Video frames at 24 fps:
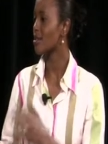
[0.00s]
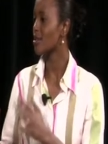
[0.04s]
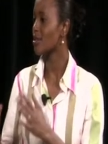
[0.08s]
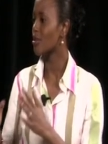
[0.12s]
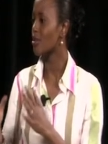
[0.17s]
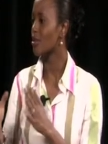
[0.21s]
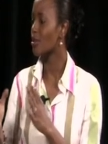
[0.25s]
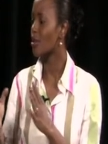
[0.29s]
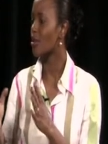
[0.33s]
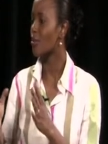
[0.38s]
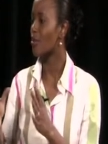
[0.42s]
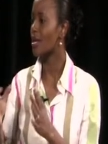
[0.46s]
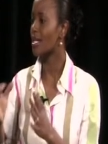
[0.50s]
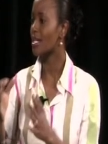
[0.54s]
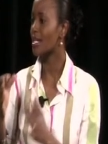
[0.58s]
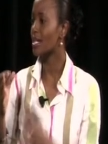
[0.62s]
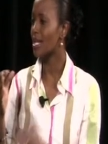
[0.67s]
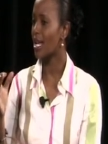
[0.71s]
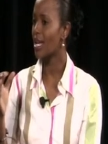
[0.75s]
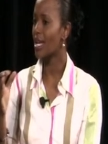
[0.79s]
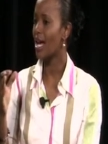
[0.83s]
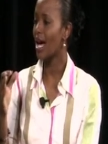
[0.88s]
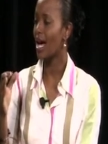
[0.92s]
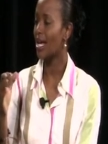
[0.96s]
you know, my
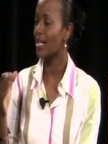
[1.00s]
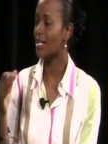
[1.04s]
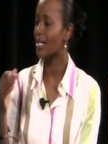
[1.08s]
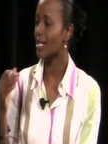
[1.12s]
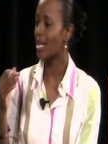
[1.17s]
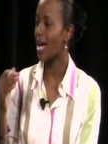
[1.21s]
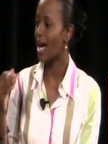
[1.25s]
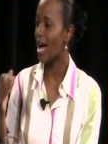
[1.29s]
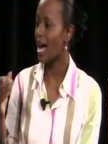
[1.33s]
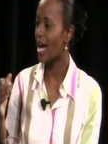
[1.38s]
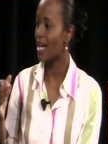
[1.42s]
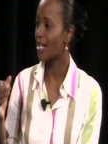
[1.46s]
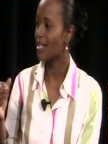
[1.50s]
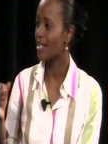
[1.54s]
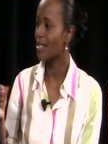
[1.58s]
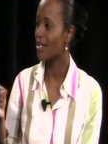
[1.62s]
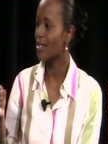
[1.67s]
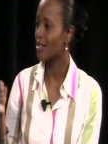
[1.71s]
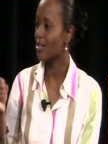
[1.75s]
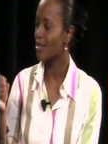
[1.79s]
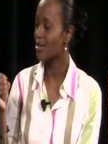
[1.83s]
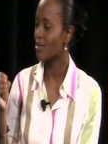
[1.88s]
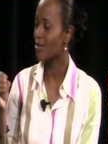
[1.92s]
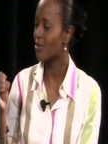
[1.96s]
son has had
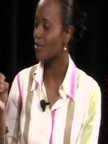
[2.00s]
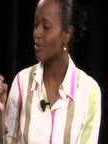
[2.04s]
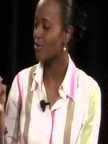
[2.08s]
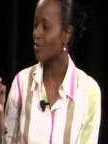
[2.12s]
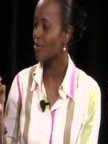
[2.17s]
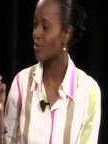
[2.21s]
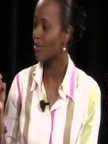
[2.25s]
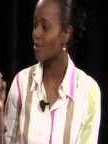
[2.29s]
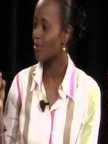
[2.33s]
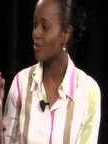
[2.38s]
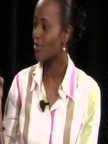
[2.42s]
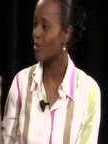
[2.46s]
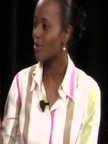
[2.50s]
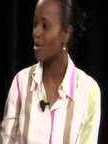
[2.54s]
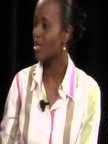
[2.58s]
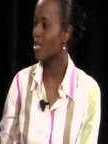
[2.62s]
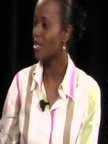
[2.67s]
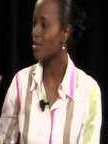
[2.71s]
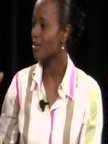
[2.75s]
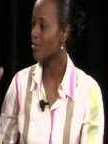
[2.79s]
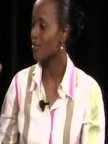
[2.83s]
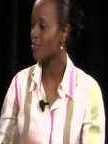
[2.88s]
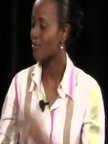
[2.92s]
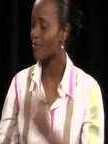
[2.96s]

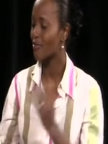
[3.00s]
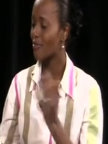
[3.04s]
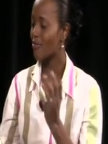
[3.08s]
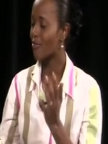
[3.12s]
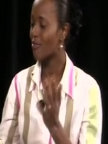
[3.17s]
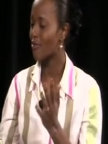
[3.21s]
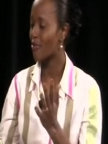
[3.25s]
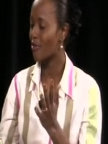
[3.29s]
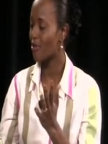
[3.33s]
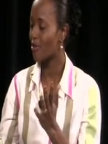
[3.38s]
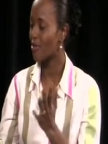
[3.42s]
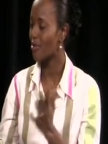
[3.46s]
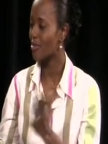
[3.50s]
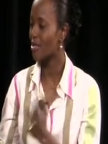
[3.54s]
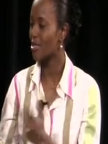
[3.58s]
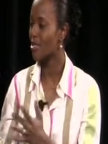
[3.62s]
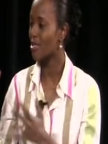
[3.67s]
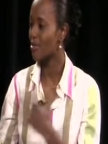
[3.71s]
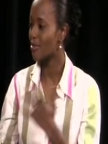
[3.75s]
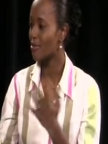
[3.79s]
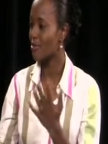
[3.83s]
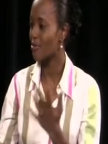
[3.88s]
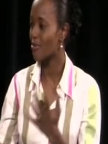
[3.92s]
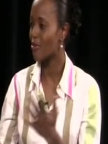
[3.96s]
what
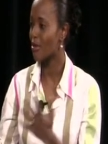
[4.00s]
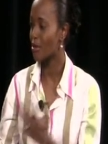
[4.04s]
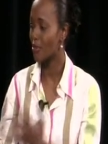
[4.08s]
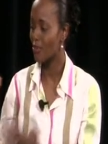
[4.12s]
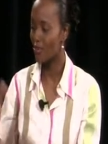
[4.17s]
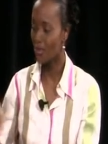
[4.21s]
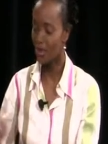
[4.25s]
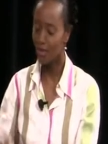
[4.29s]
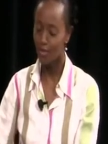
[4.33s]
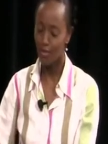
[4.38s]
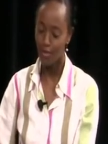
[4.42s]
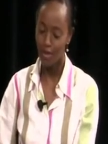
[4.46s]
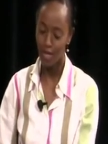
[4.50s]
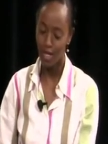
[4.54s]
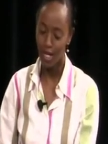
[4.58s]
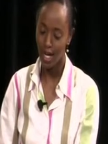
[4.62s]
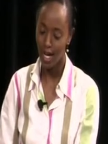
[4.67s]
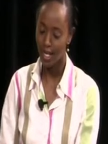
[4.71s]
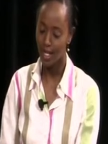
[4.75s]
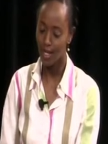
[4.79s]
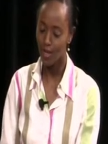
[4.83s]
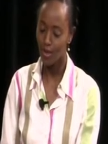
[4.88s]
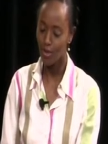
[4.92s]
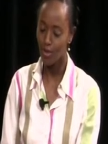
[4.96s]
I
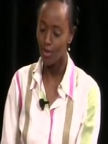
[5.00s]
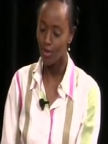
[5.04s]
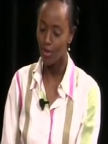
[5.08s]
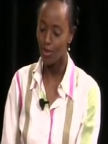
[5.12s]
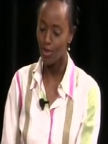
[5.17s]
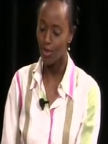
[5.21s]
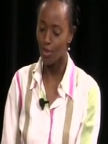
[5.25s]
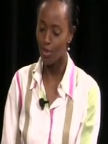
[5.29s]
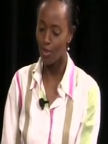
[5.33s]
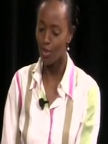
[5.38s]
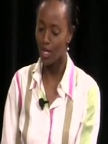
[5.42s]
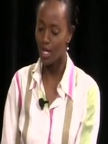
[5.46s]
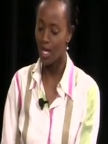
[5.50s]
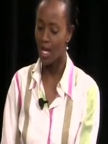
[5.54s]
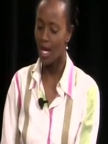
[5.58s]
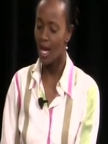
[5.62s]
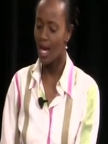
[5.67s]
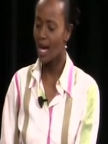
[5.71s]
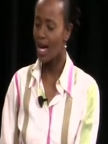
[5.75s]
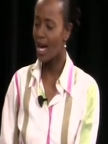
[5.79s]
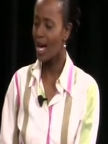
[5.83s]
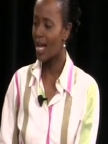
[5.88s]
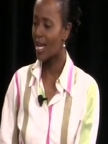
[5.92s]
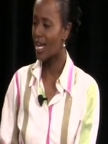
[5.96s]
understood to be
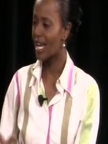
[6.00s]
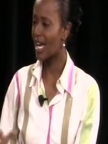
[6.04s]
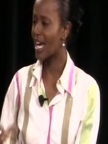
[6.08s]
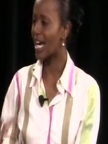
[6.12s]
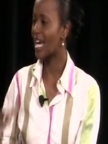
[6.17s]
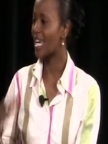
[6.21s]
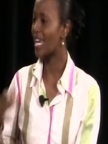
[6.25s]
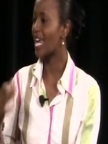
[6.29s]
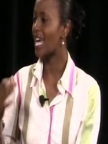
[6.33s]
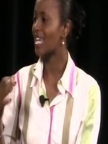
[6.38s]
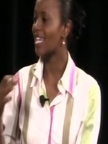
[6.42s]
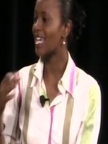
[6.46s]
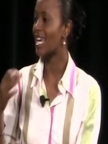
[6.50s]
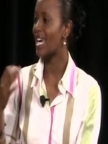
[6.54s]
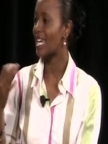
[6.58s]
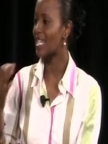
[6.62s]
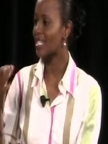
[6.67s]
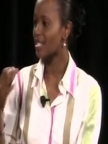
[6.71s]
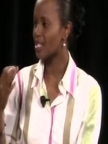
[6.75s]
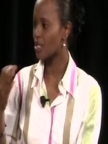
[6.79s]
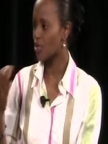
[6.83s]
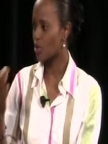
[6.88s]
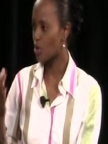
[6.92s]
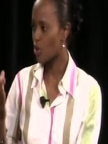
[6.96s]
like an
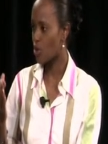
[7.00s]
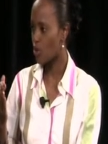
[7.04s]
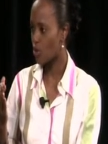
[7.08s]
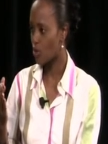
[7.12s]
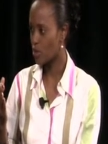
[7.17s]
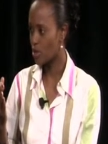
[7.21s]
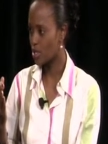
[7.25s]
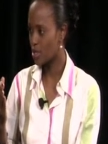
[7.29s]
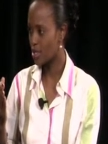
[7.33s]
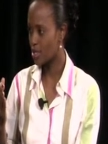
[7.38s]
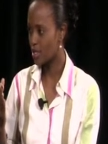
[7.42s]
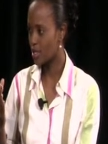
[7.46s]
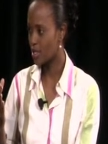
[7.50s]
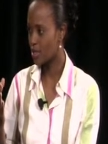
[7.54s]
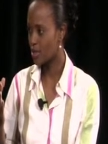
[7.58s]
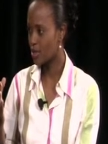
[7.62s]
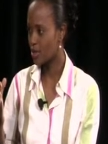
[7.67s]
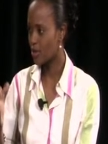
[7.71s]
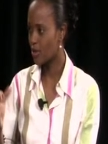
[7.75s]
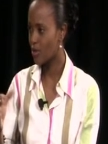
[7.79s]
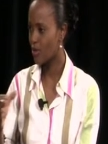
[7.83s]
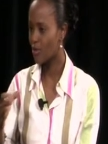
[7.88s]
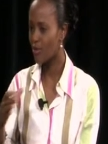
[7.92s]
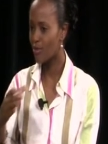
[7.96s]
unending cold, you
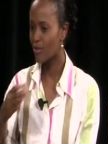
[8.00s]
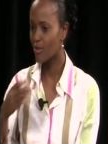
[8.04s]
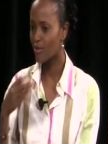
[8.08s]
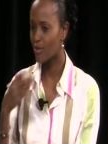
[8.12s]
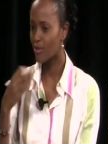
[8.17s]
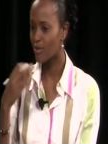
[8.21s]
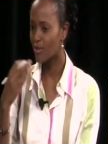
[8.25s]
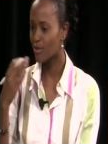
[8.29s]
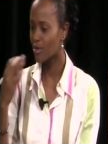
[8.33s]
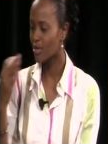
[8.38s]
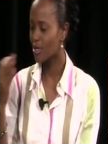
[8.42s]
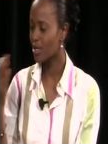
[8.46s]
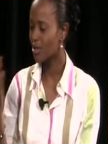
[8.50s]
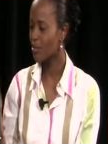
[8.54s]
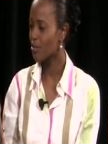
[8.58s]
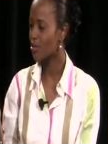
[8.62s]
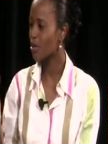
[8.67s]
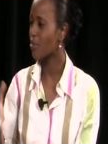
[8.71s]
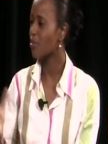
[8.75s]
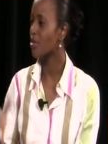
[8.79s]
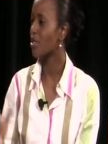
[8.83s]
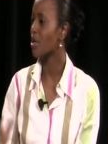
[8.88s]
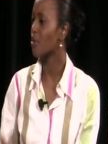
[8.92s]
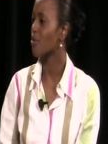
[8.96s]
know,
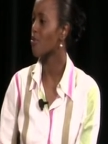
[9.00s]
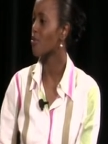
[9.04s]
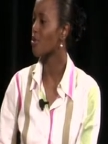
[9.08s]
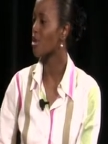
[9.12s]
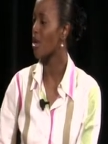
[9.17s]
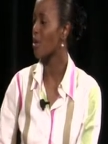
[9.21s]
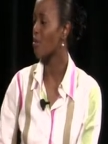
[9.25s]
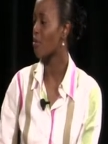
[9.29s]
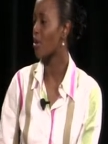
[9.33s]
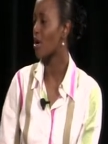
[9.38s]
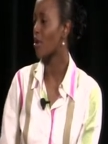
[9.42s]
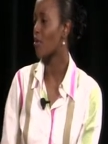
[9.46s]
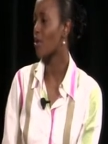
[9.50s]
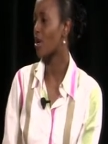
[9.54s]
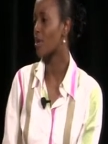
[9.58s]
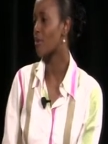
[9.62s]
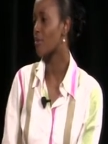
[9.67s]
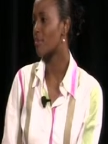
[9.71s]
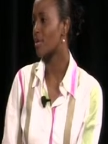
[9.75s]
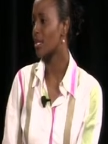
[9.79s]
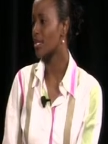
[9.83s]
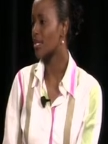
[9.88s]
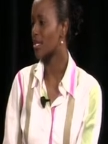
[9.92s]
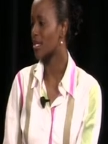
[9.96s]
symptoms that would appear quite
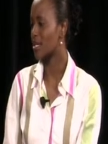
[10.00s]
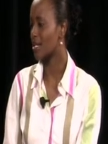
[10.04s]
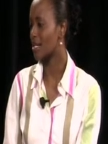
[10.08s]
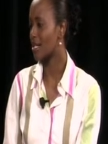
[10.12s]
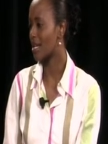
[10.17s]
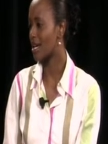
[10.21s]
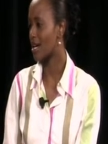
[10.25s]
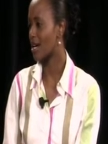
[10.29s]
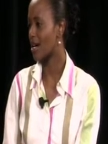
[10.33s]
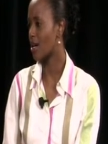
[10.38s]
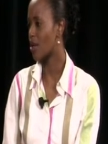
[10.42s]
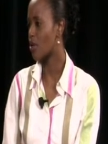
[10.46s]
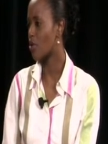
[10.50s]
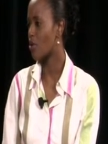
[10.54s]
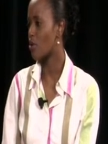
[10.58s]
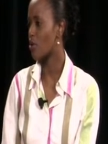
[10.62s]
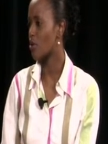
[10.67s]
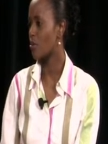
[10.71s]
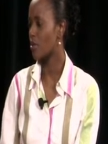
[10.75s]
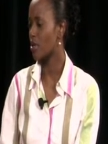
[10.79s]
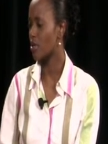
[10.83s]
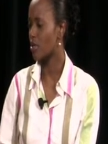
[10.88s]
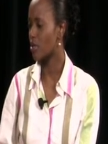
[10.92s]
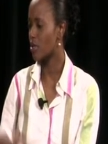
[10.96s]
basic, like a
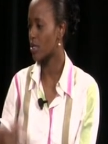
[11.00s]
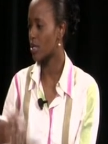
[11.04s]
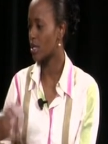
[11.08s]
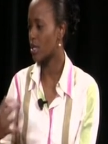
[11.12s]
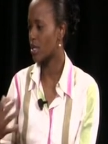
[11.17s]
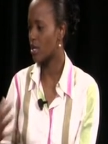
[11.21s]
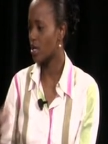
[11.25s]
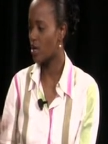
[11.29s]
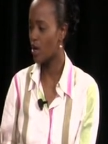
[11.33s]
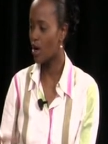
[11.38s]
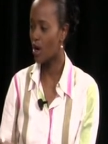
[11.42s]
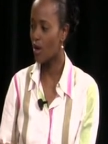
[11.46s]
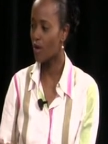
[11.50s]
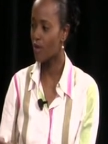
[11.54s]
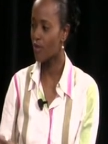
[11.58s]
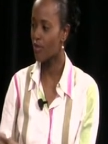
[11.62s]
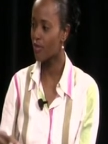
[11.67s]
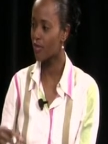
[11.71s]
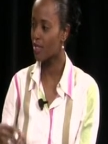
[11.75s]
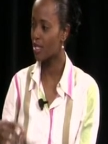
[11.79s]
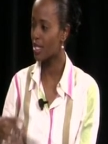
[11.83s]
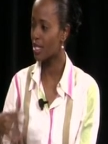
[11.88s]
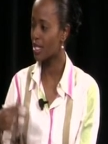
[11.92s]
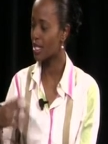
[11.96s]
cold, because he
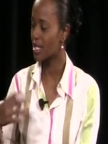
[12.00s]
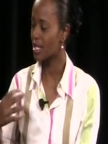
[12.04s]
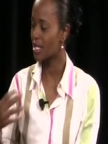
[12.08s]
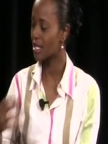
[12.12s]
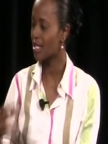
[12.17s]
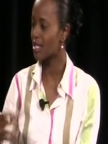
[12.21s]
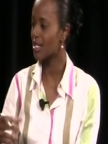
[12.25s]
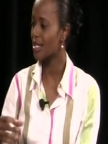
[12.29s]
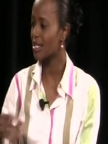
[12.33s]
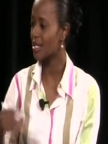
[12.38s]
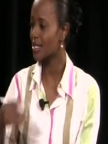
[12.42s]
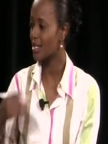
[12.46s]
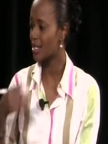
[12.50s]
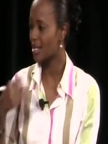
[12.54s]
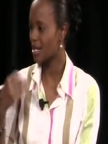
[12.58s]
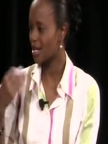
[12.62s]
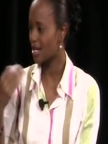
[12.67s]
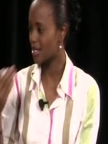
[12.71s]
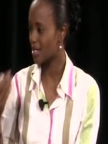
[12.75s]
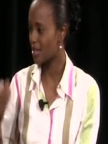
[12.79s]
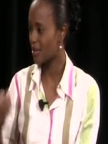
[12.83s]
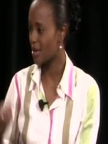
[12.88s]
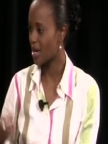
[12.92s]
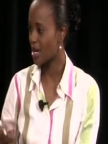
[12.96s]
coughs, he sneezes, he
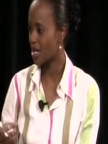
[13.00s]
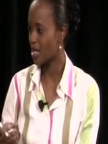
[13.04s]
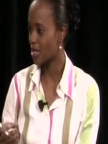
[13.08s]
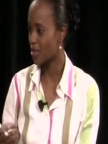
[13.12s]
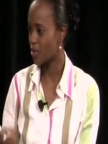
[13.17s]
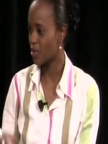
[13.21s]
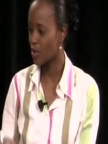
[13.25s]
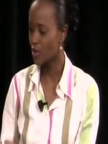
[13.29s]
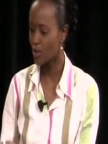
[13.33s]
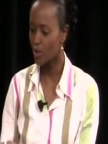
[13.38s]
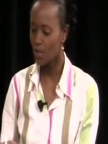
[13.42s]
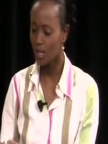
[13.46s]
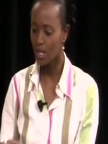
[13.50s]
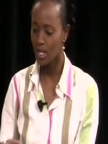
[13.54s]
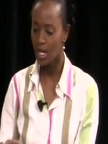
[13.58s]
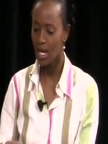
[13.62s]
has a running nose,